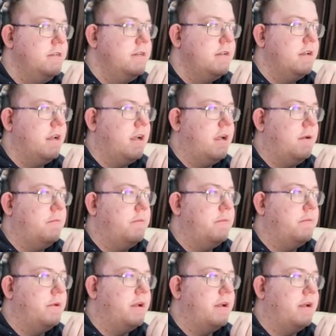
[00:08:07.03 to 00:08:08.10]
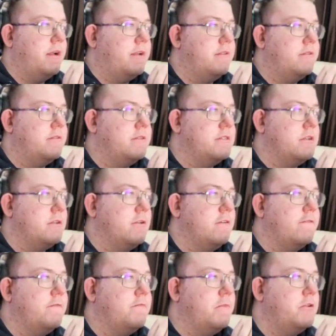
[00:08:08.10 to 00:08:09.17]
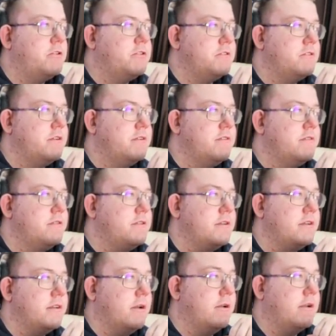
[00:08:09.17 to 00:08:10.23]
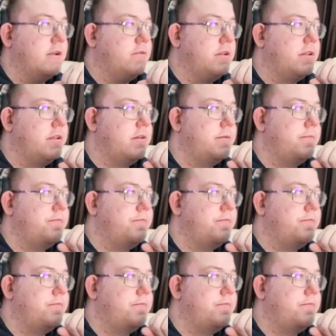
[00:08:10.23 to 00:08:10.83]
and there's a lot of motion and going on in it.